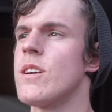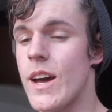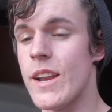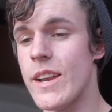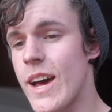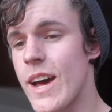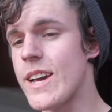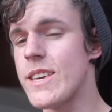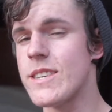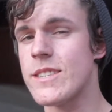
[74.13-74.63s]
a
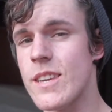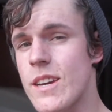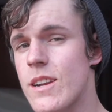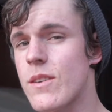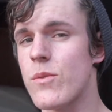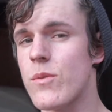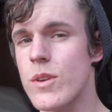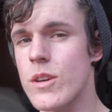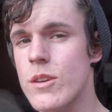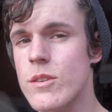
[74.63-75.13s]
nice set
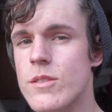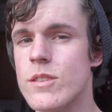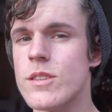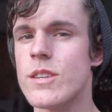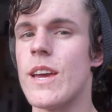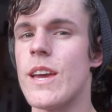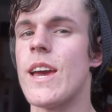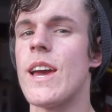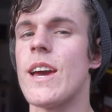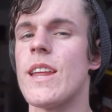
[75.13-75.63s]
of
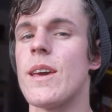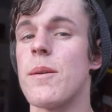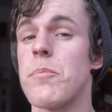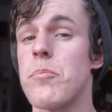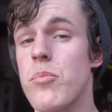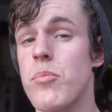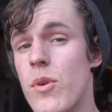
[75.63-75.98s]
wheels, and a